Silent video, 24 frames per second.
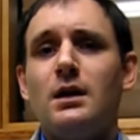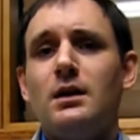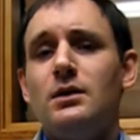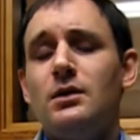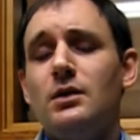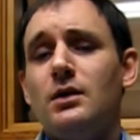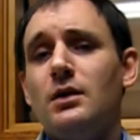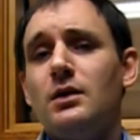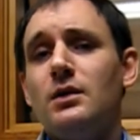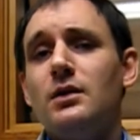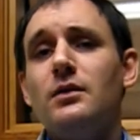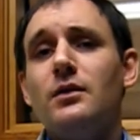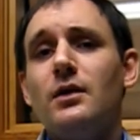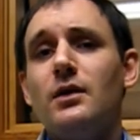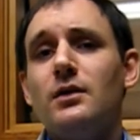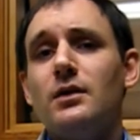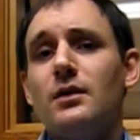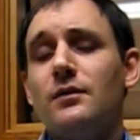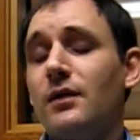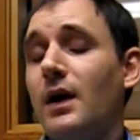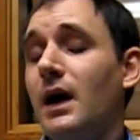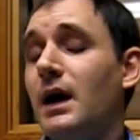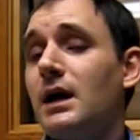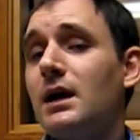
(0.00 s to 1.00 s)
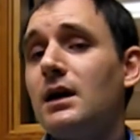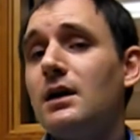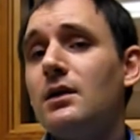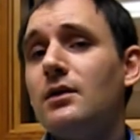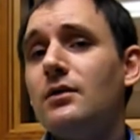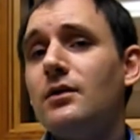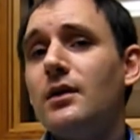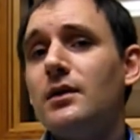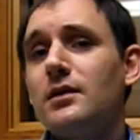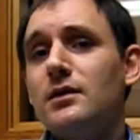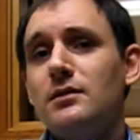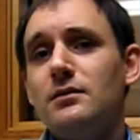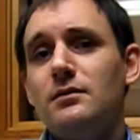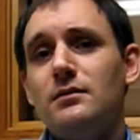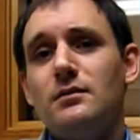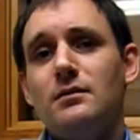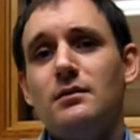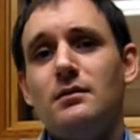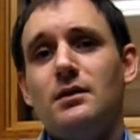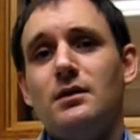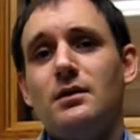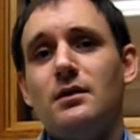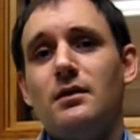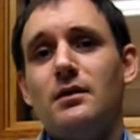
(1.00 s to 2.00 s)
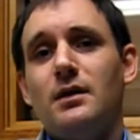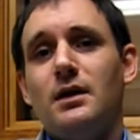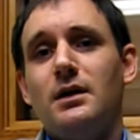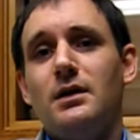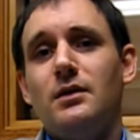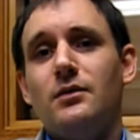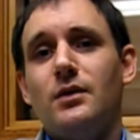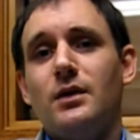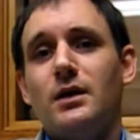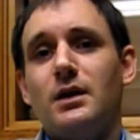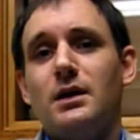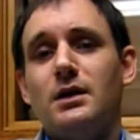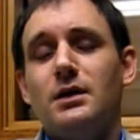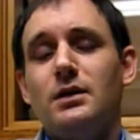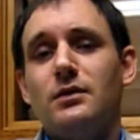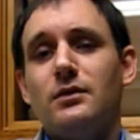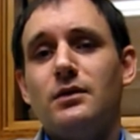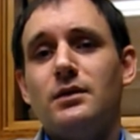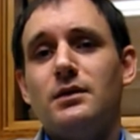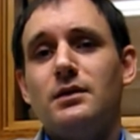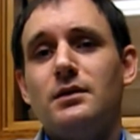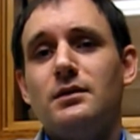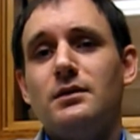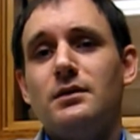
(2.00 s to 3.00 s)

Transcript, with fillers: you can do it. If I can do it, you know, anyone can do it.